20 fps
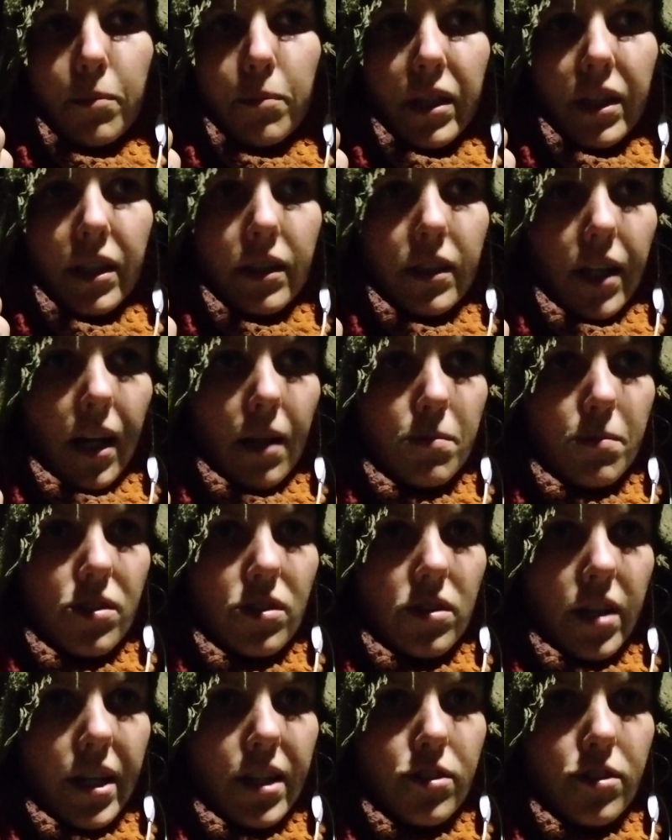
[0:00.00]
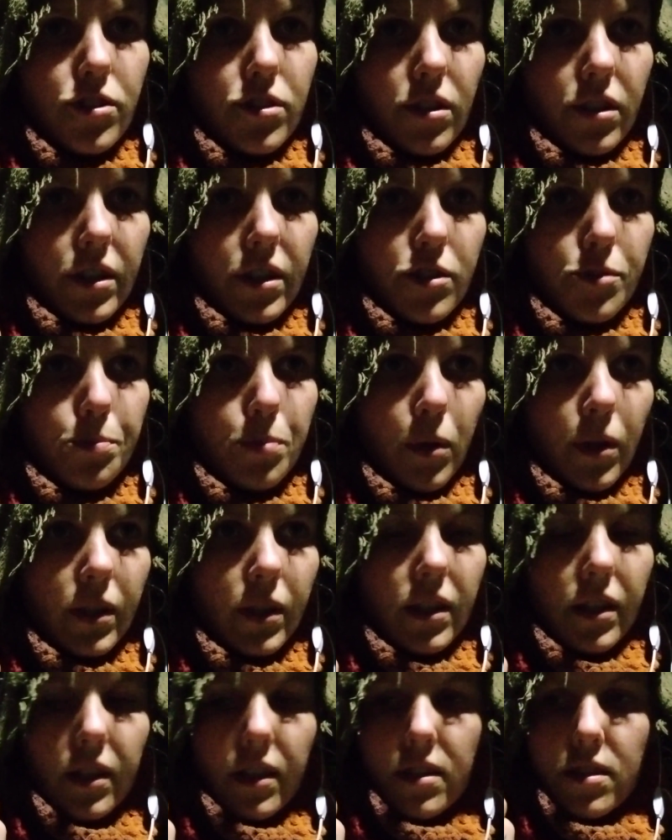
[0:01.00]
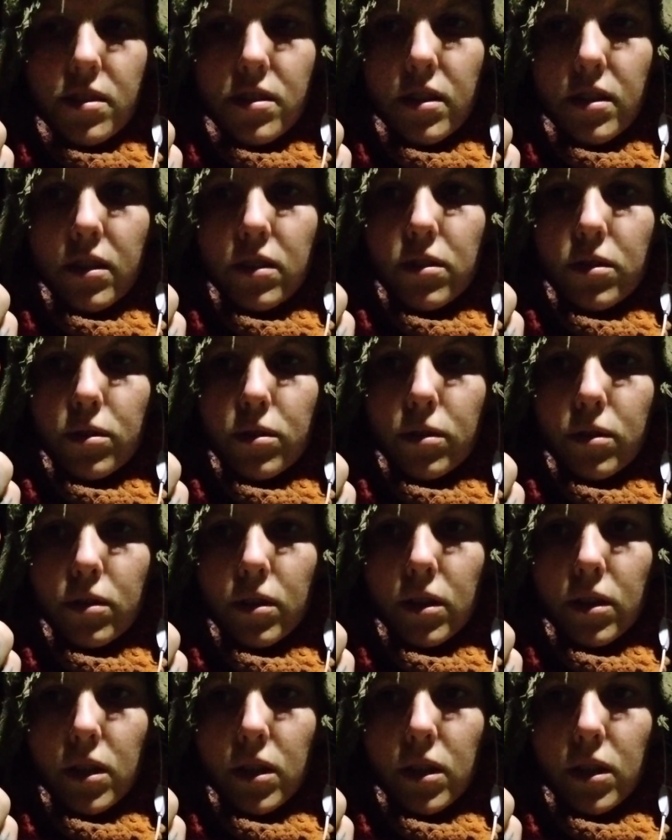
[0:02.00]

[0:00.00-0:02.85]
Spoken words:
many times nature is pointing us into.